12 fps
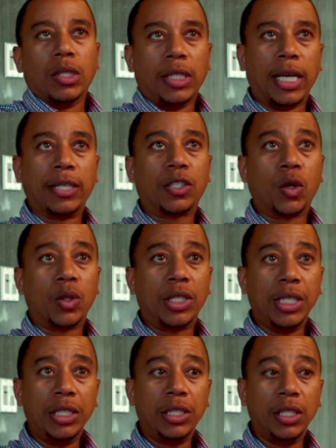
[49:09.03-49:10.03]
Yeah, so
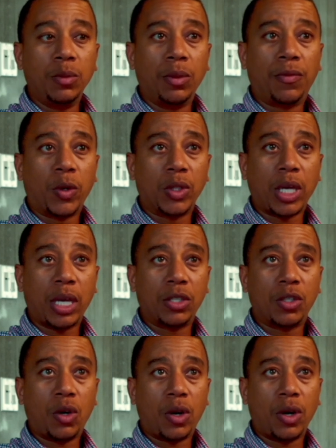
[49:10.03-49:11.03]
essentially when I first got
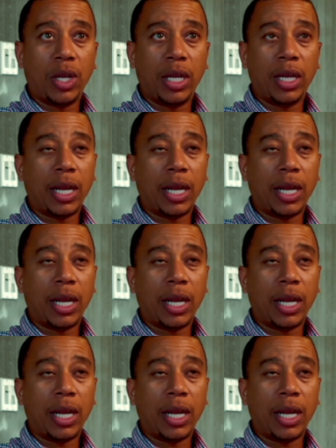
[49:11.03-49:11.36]
started,